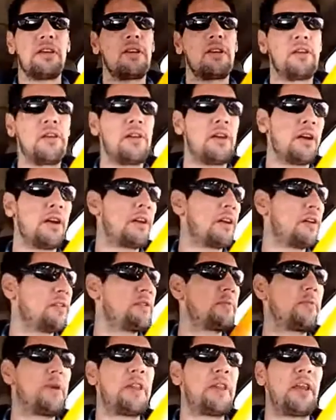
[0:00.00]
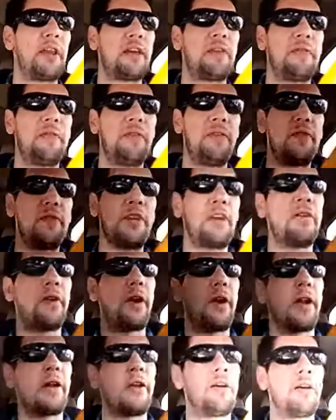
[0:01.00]
You're not going to spend like 50
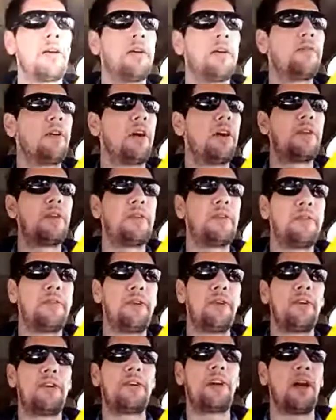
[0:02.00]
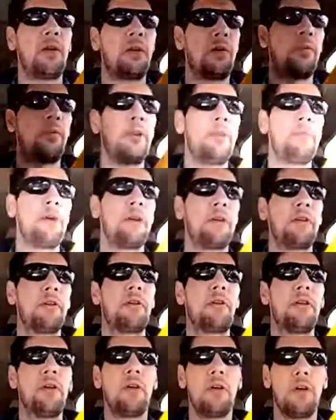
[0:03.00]
grand on a 100-foot tower windmill,
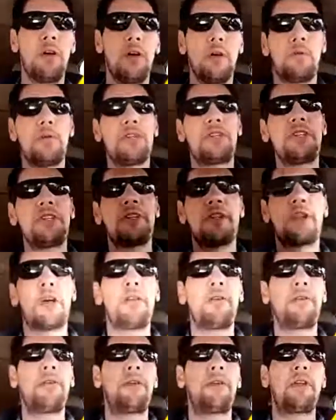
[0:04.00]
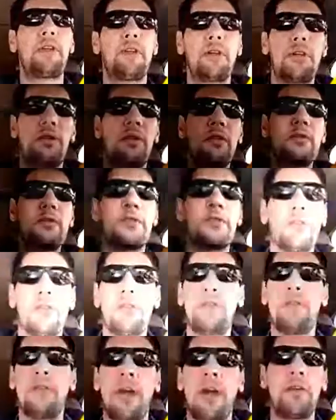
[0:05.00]
which is another thing. The closer to
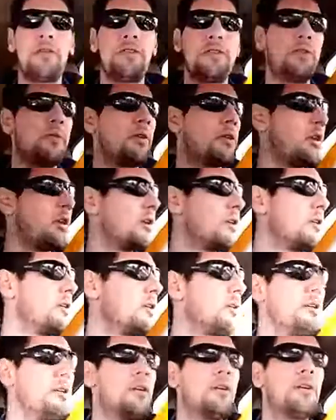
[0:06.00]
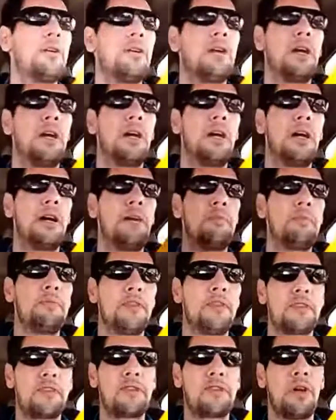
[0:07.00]
the ground you are,
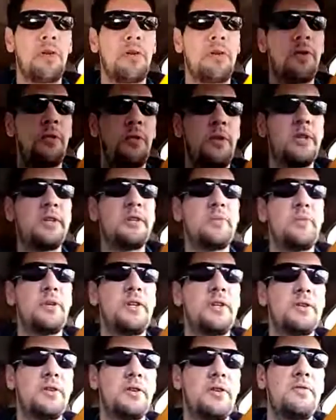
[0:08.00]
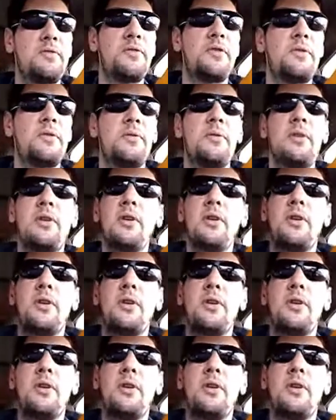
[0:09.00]
the slower the wind speed. So if you